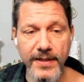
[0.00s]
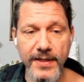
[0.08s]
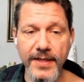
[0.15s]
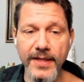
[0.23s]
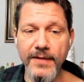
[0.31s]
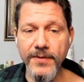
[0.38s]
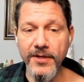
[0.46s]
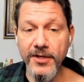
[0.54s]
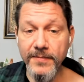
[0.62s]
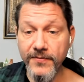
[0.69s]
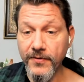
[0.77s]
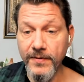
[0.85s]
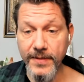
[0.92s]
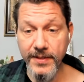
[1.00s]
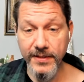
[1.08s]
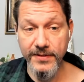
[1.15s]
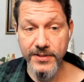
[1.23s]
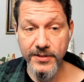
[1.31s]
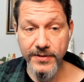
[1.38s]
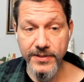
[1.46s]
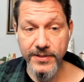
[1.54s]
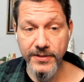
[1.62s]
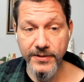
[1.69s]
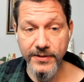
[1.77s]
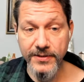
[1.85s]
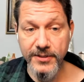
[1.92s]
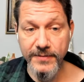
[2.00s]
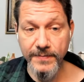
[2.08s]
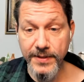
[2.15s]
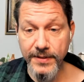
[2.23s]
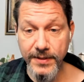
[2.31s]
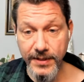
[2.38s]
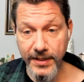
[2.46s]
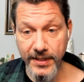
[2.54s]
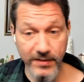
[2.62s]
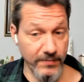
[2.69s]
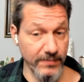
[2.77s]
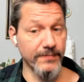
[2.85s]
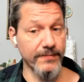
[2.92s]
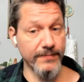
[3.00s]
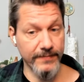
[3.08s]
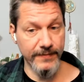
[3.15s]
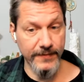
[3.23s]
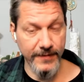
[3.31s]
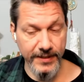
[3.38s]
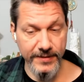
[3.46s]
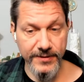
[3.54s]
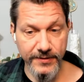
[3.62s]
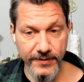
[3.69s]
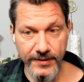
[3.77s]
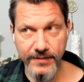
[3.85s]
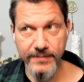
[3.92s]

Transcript: and appear before me in this crystal. Spirit name, right? So like